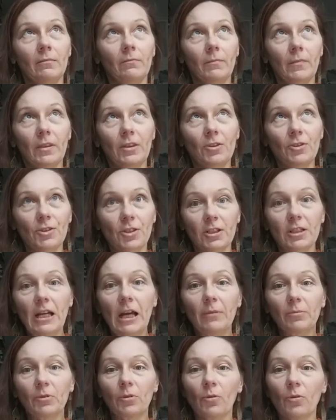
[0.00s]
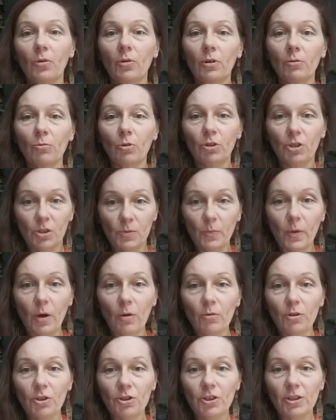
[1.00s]
described all what is
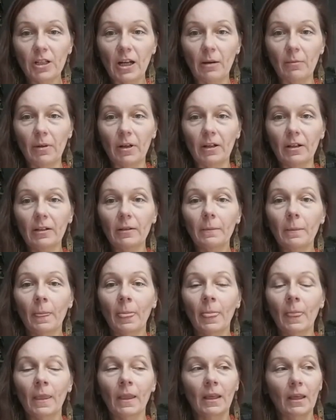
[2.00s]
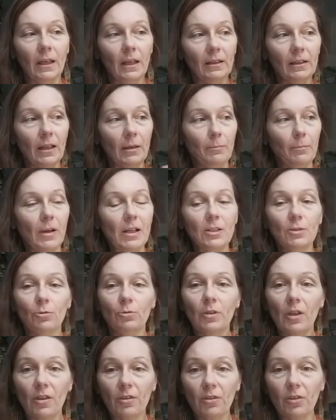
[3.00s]
Polish grammar, and I passed
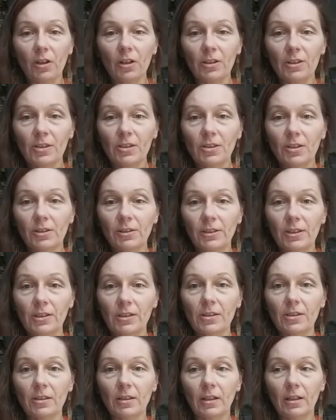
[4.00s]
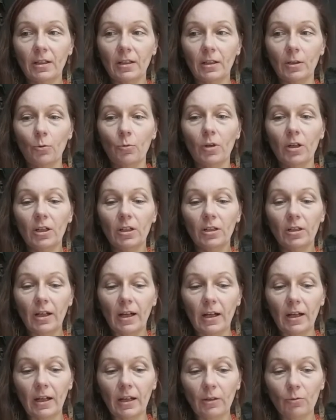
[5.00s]
to the third series
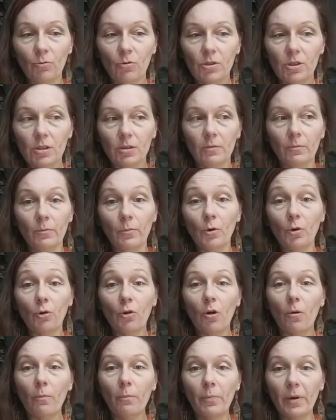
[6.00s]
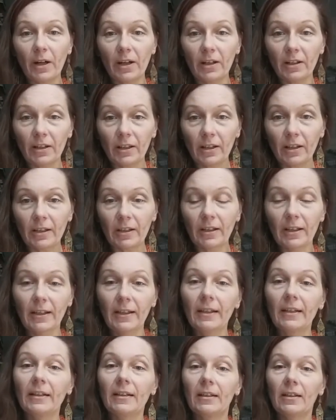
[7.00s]
where I was more comparing
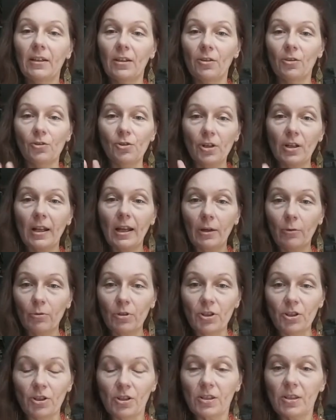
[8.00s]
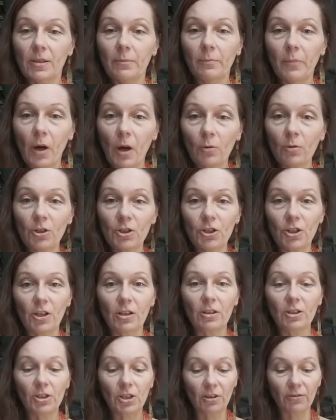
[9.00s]
three languages: Polish,
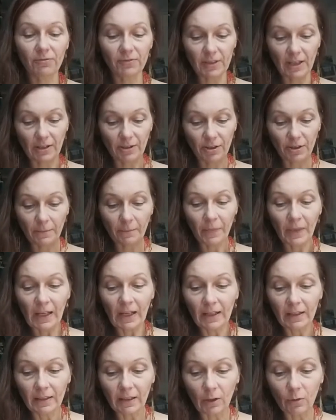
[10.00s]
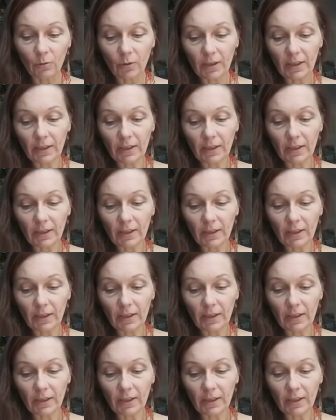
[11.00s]
English, and French. Now,